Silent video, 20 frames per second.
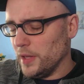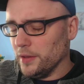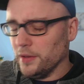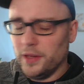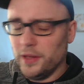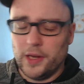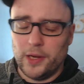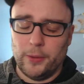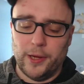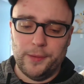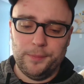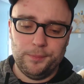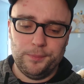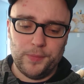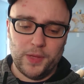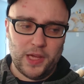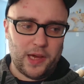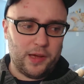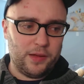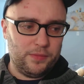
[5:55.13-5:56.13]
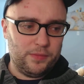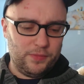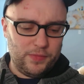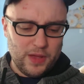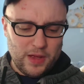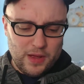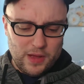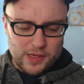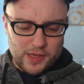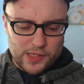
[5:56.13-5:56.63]
Anyway, but yeah,
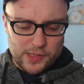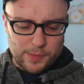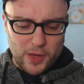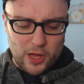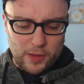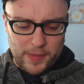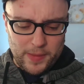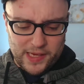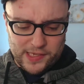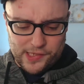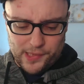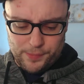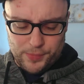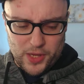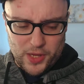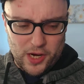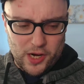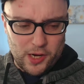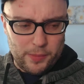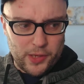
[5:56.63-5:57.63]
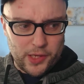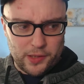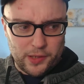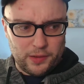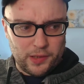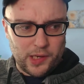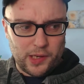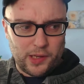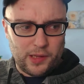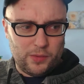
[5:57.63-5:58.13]
small mess up there, but
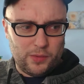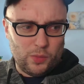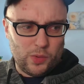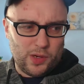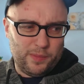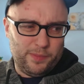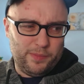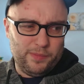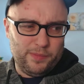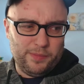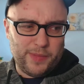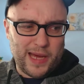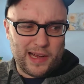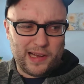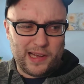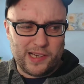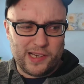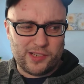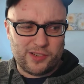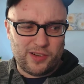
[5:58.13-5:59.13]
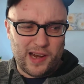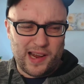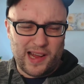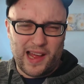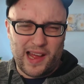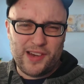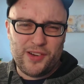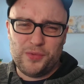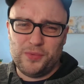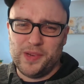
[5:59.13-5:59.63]
we're back on track.
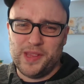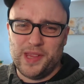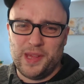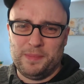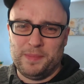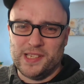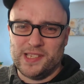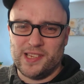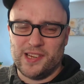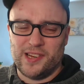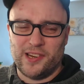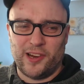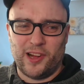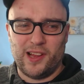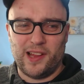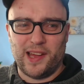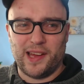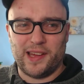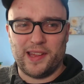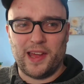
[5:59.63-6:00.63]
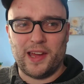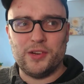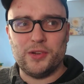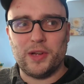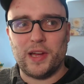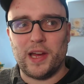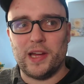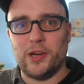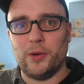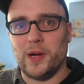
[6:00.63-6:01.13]
I don't really miss it at all. I do
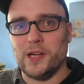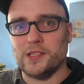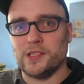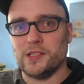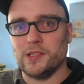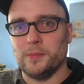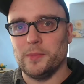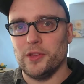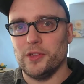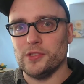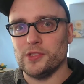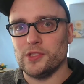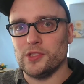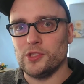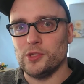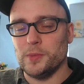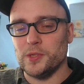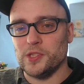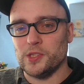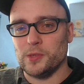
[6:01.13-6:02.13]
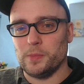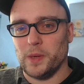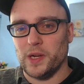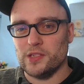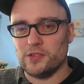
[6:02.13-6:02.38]
kind of want some of those stupid spice